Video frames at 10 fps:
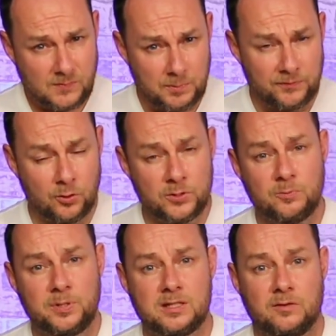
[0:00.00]
before we
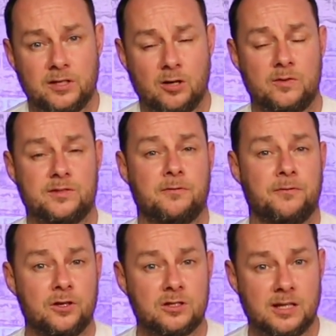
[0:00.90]
jump into the video, if it's your
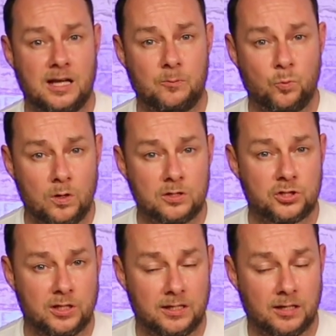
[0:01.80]
first time
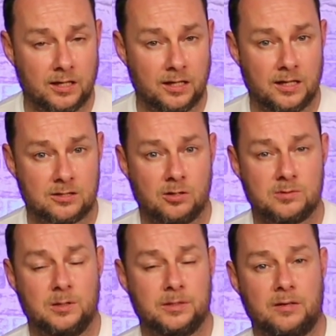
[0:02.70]
watching a Top
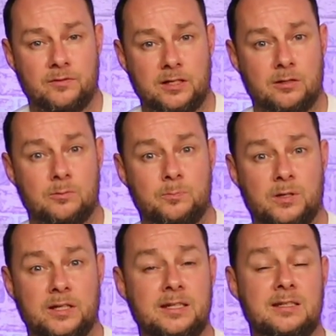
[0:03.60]
Table Game video,
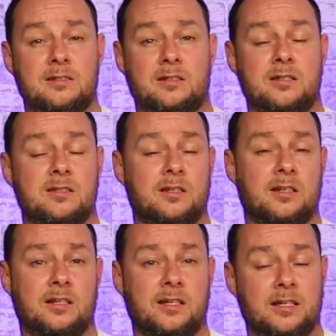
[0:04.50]
please
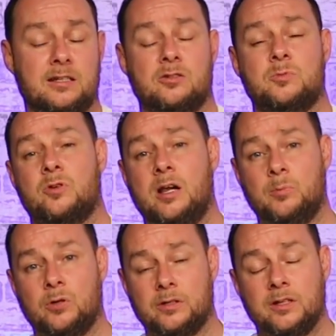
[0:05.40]
consider clicking the subscribe
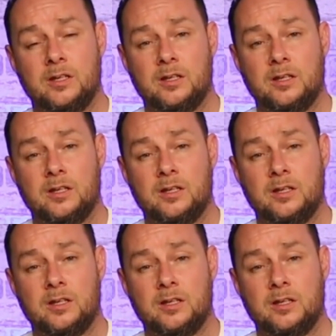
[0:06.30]
button.